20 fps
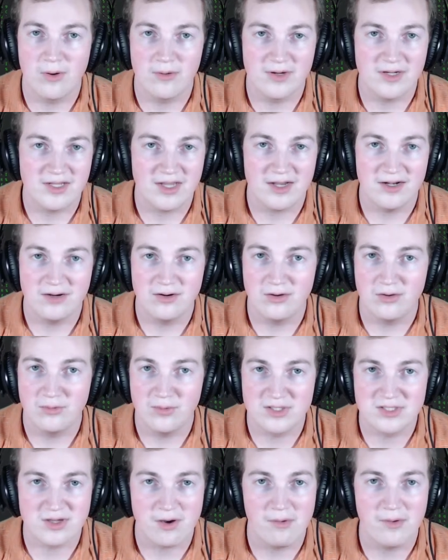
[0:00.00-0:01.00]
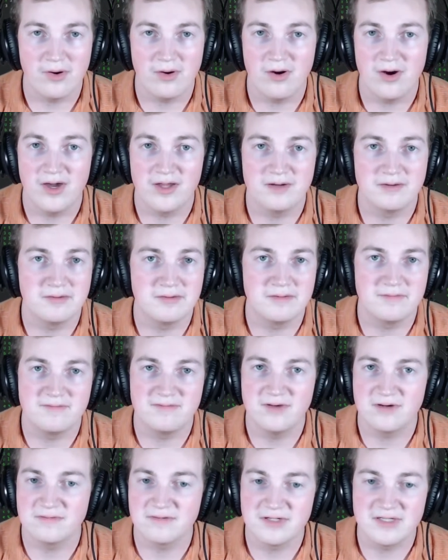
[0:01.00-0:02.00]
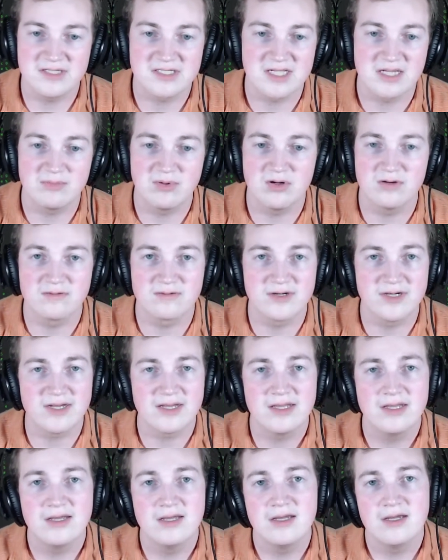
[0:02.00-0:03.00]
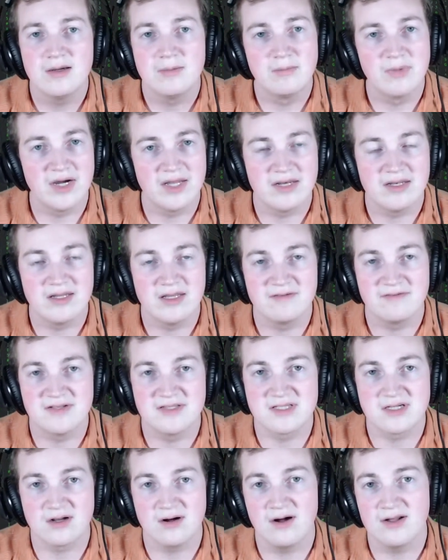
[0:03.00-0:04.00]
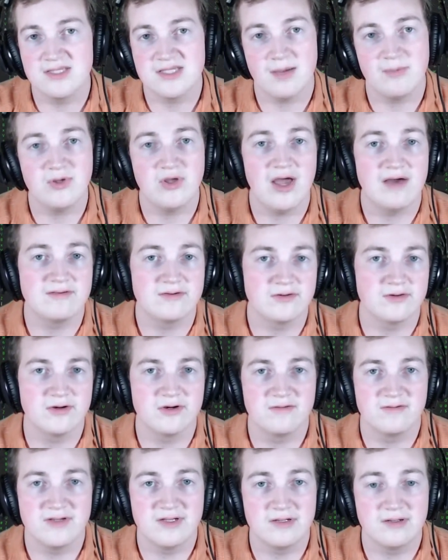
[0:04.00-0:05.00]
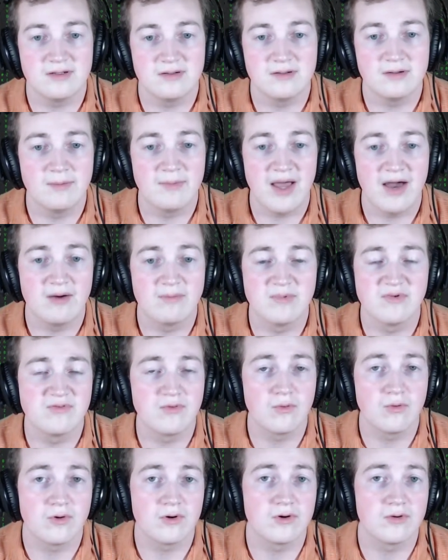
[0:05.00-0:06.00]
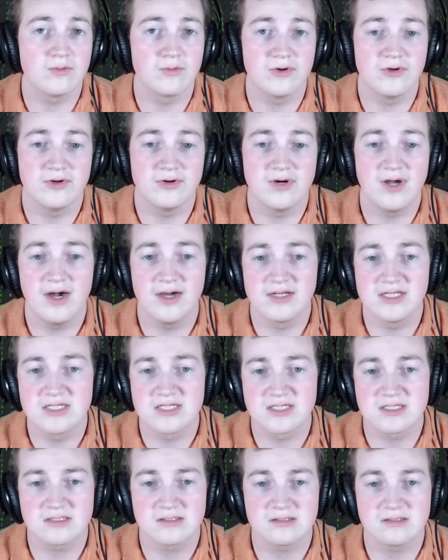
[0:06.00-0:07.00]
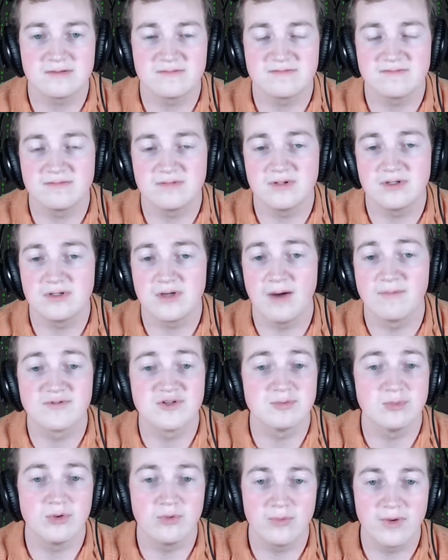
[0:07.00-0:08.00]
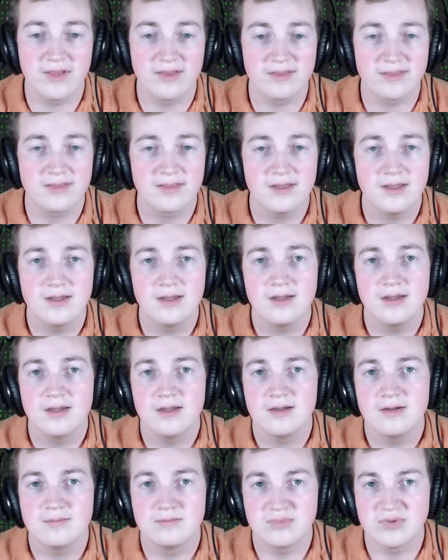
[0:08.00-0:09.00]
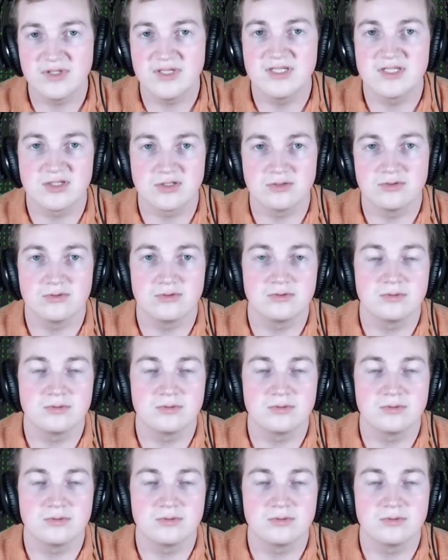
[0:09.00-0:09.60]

kind of know what's going on, feel free to skip over it. But if it's a concept you haven't heard of it about before, or you're not as comfortable with, please do